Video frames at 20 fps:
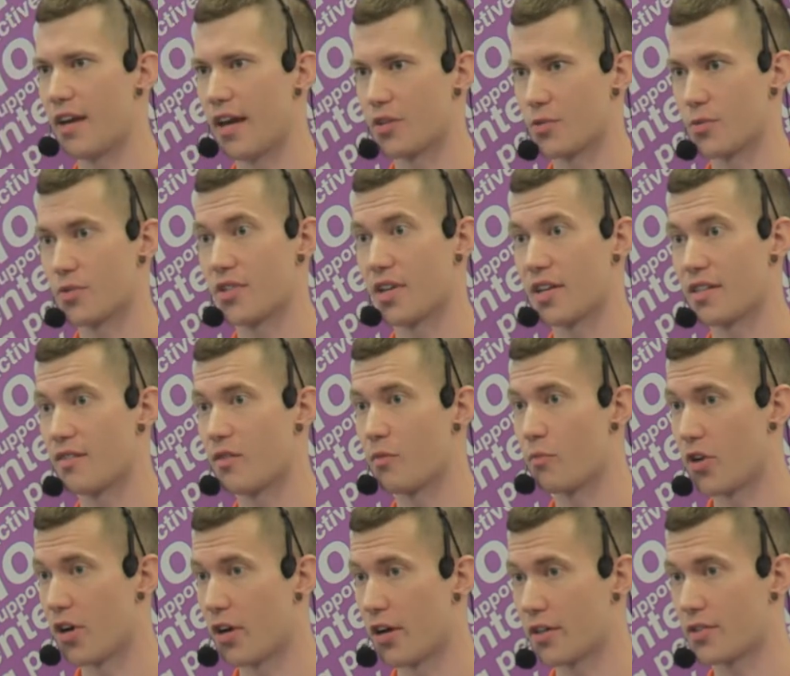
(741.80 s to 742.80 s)
actual size of the
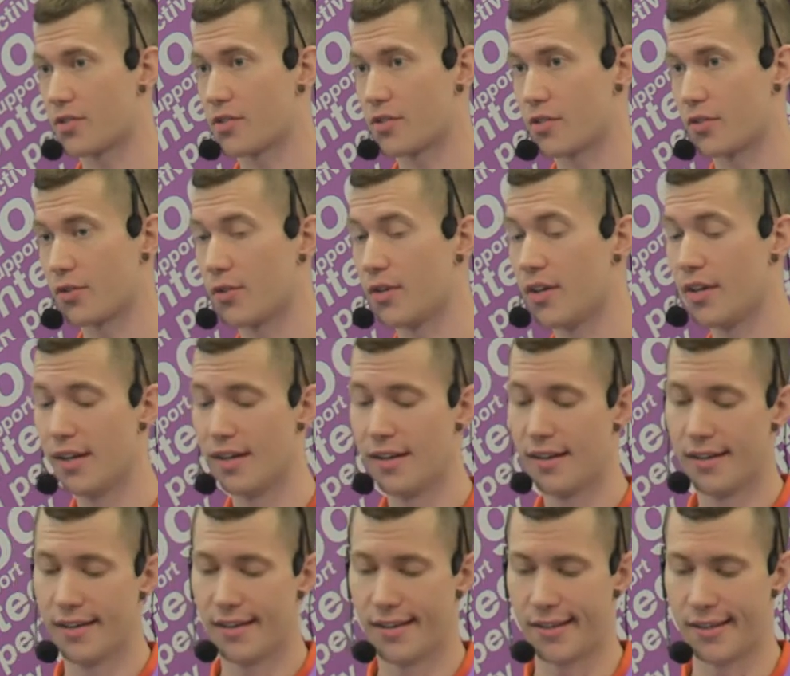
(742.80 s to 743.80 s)
box. So
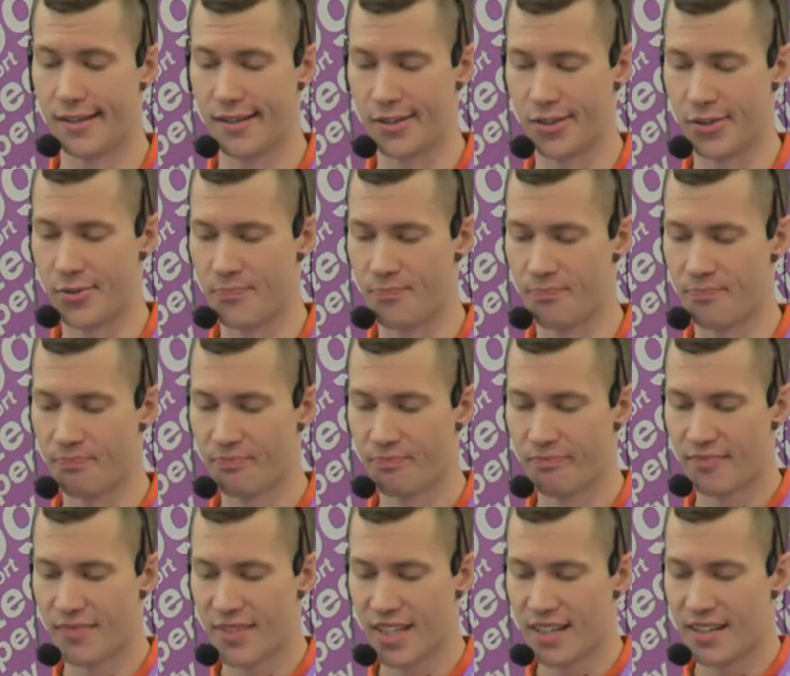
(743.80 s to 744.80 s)
um,
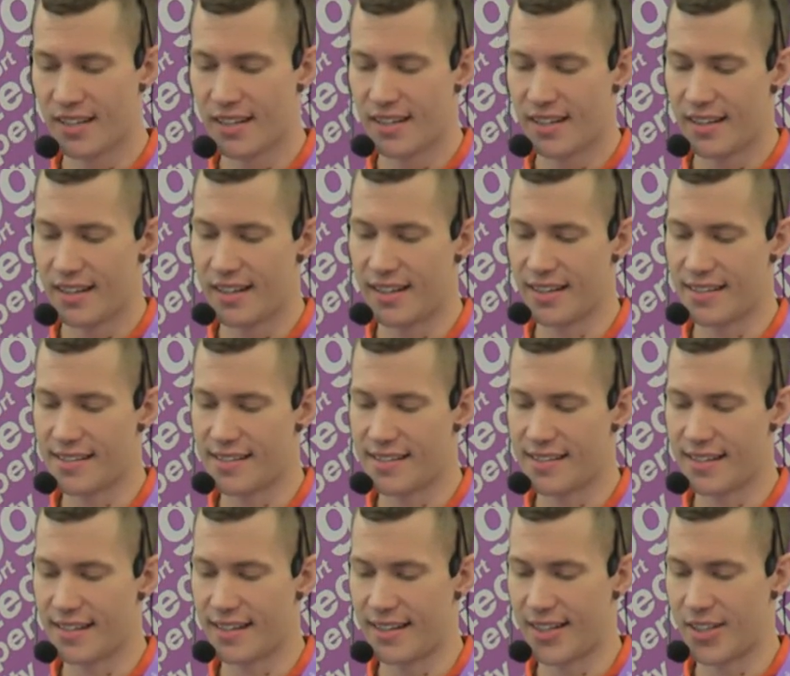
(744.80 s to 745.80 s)

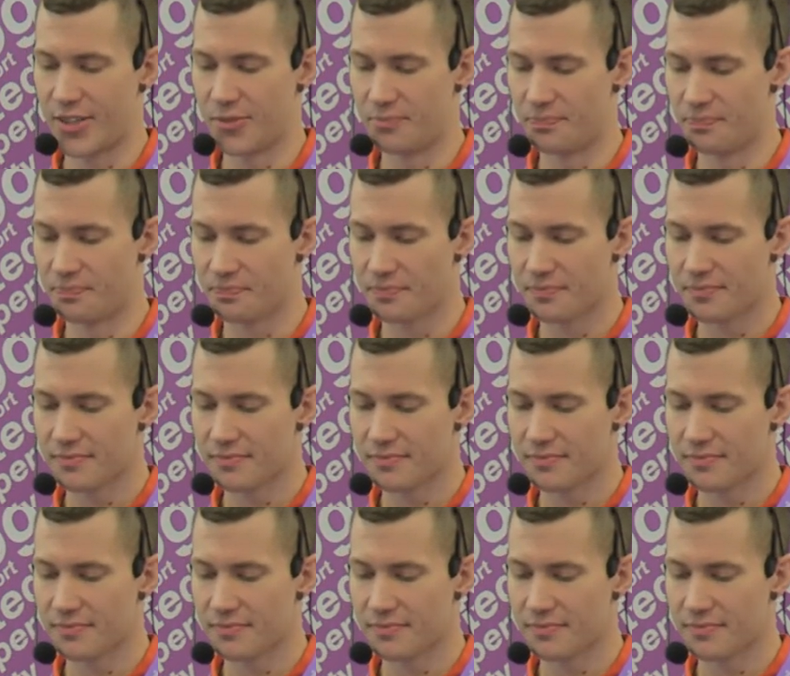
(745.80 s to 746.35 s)
it's um,